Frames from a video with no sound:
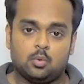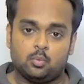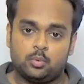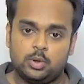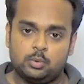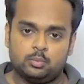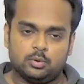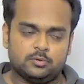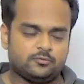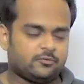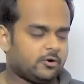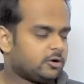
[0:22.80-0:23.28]

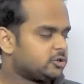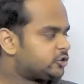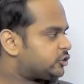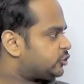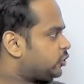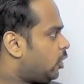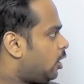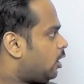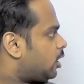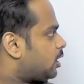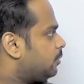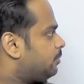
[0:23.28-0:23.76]
We will first
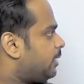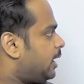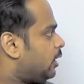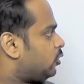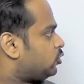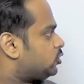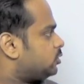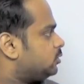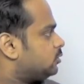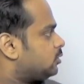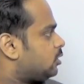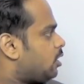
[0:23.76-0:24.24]
talk
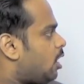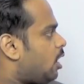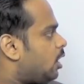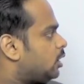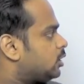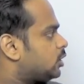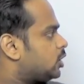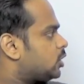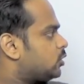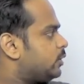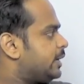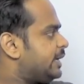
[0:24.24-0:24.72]
about
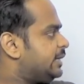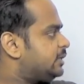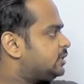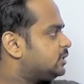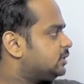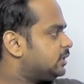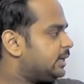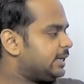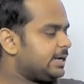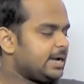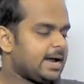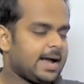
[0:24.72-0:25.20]
concrete
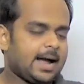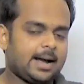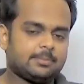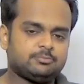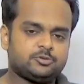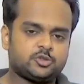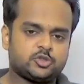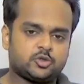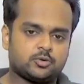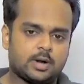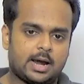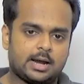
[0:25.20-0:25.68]
and
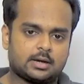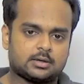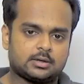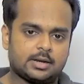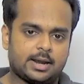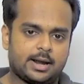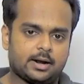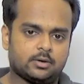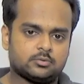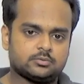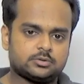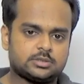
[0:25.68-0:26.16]
abstract
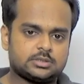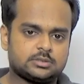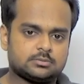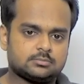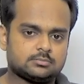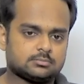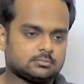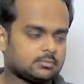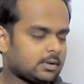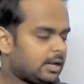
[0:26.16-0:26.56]
nouns,